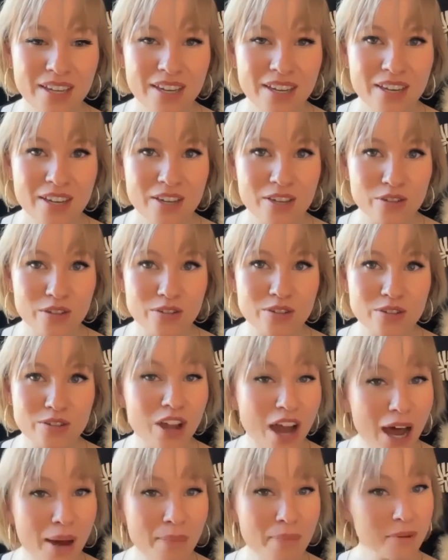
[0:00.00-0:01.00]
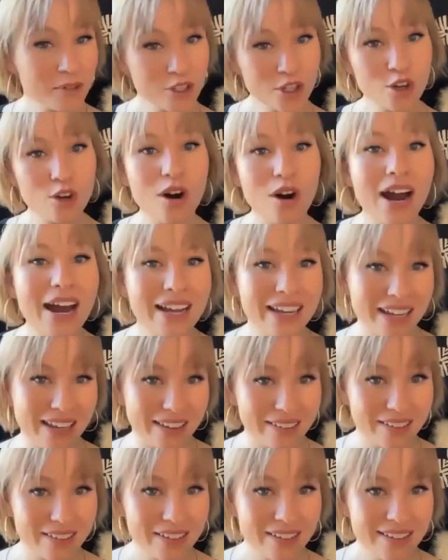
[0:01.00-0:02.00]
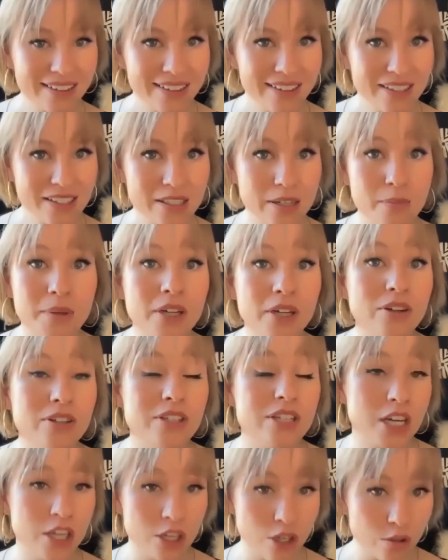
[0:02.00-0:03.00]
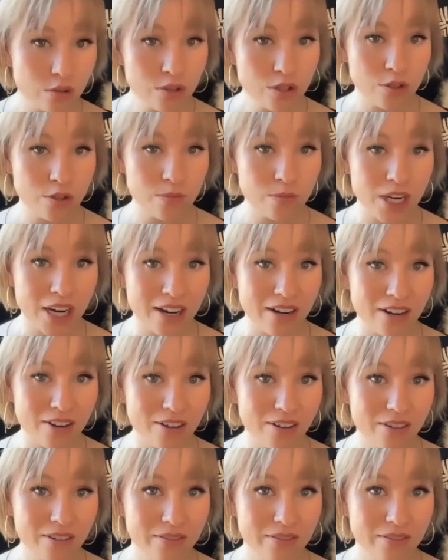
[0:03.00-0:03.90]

So stop trying to build a YouTube channel,